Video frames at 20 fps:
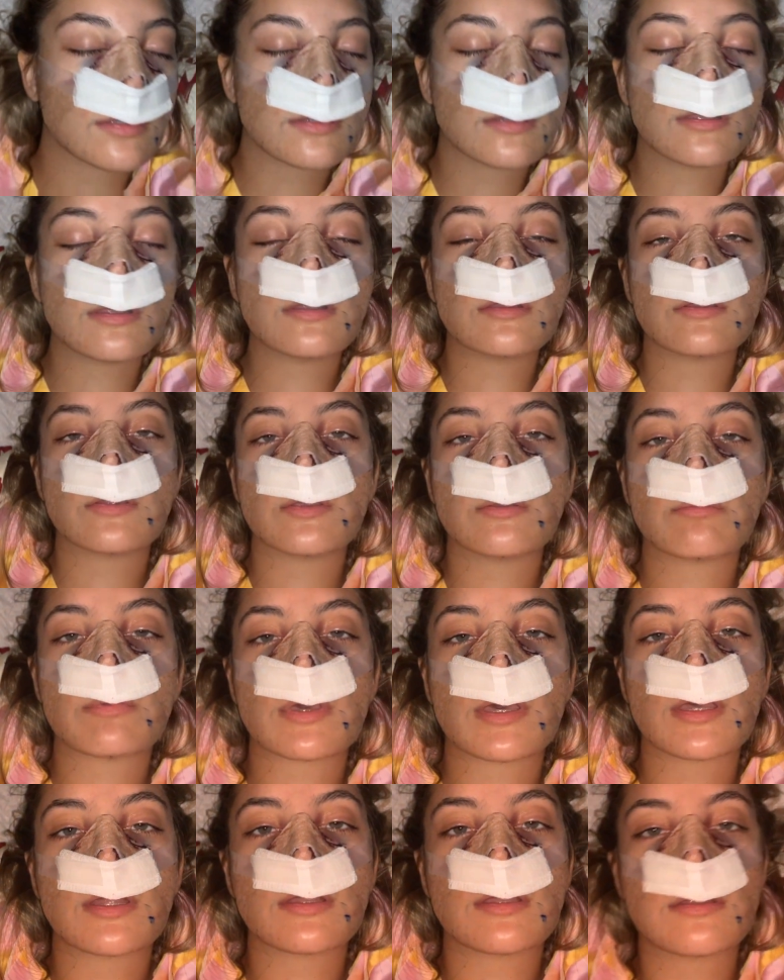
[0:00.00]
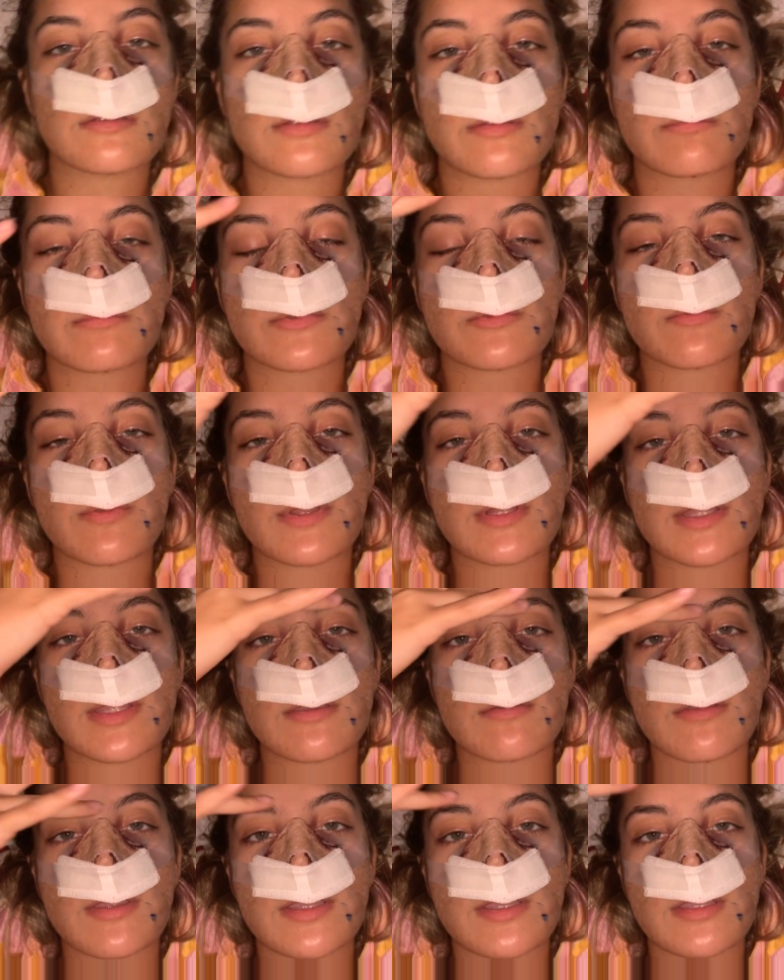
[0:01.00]
Not too bad. Some swelling
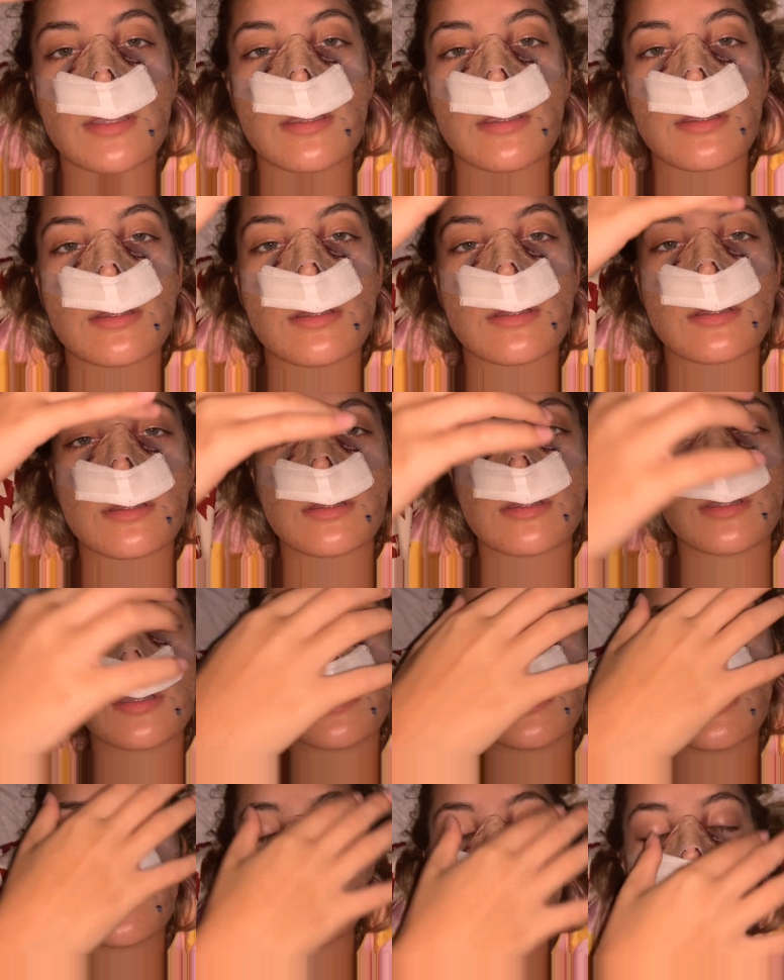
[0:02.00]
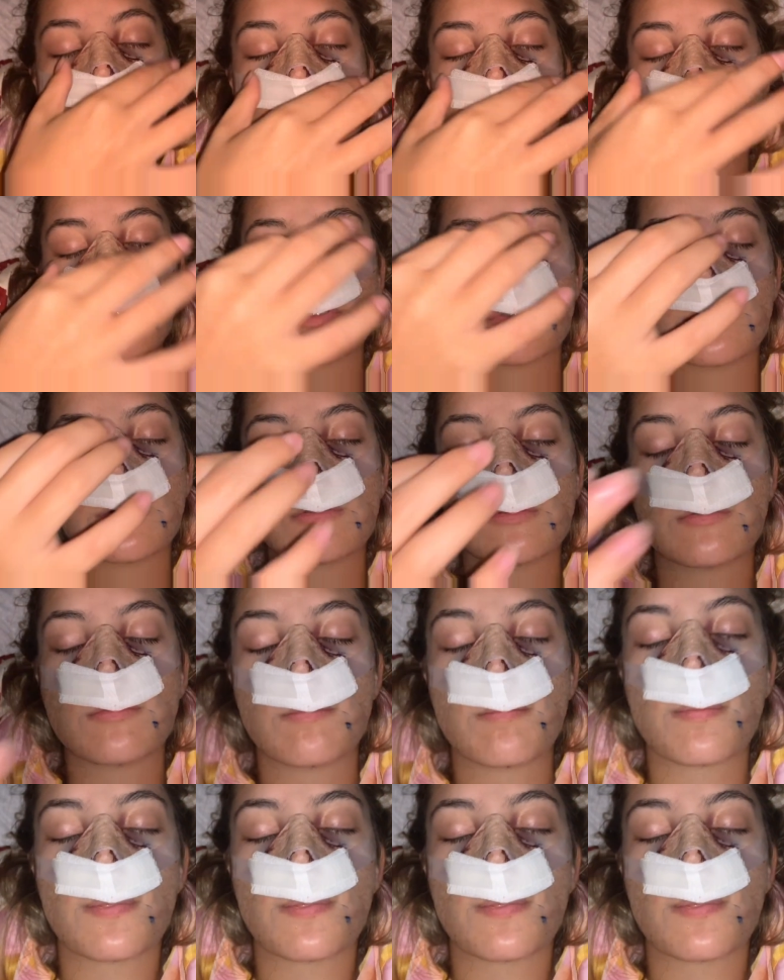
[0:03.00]
right here, blue.